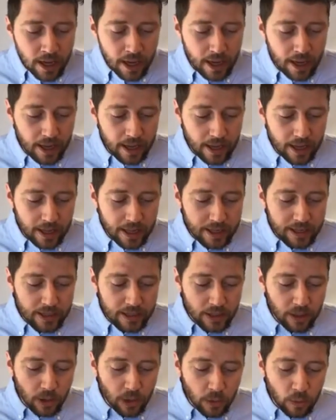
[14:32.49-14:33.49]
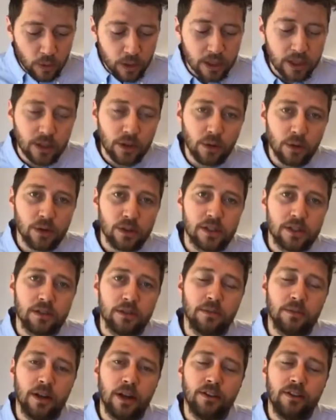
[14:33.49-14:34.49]
It is a really
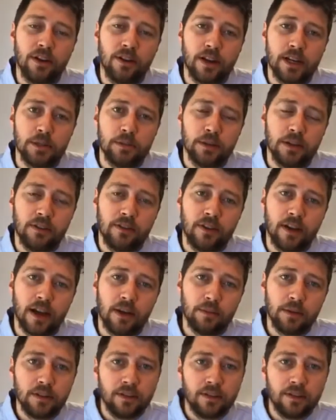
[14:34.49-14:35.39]
awesome free-range pig farm,